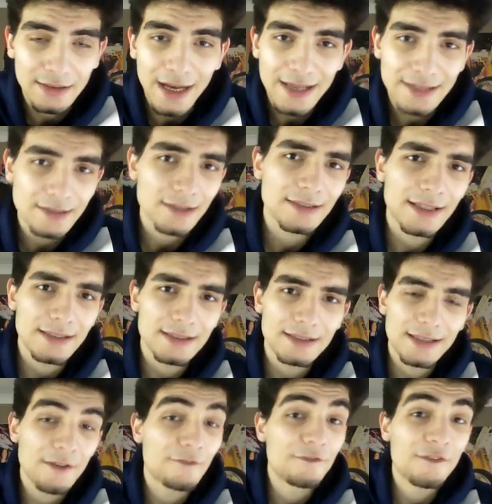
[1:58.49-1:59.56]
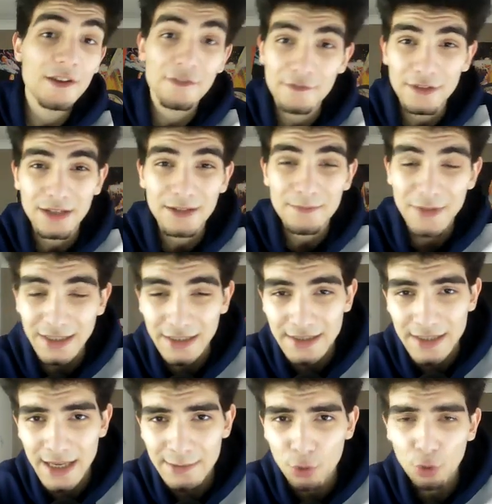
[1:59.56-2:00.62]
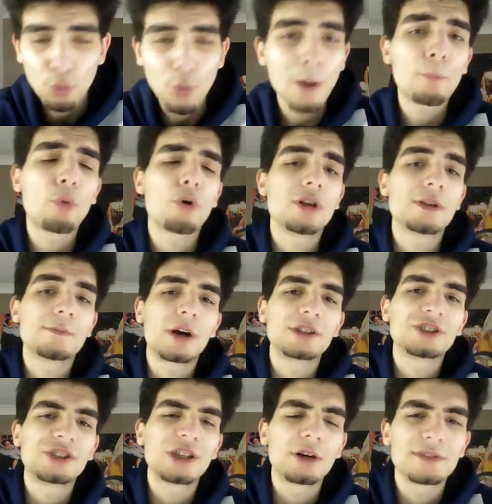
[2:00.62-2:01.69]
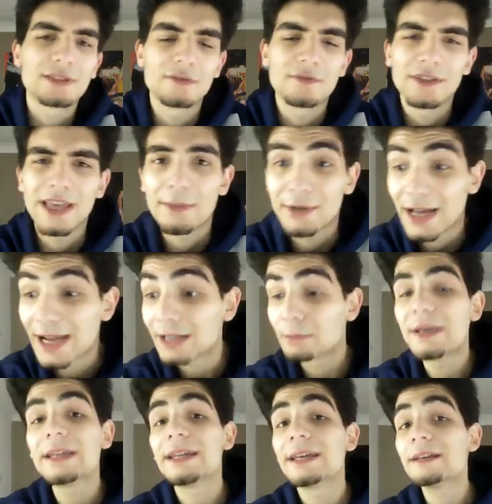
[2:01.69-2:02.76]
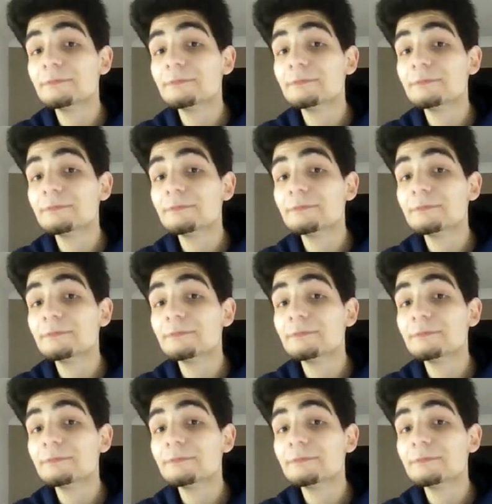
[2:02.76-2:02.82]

As I said, they're 5th in the table, 1 point behind Chelsea with a game in hand, meaning